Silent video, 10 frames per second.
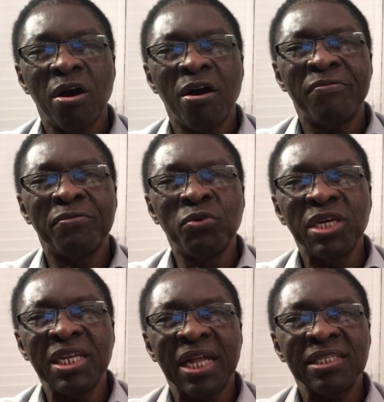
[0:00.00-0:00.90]
of
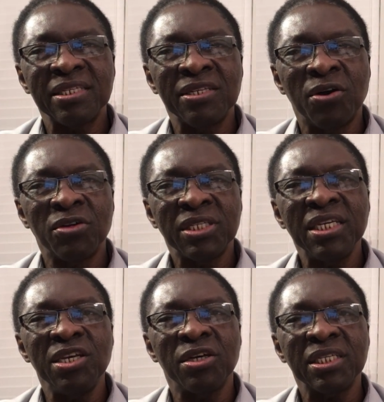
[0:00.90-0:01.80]
looking at
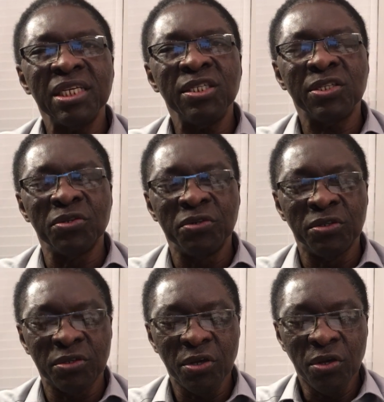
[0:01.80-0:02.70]
serious
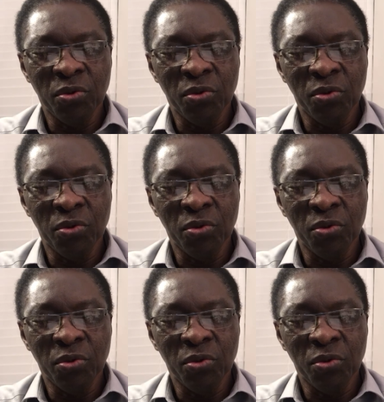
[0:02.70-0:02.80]
issues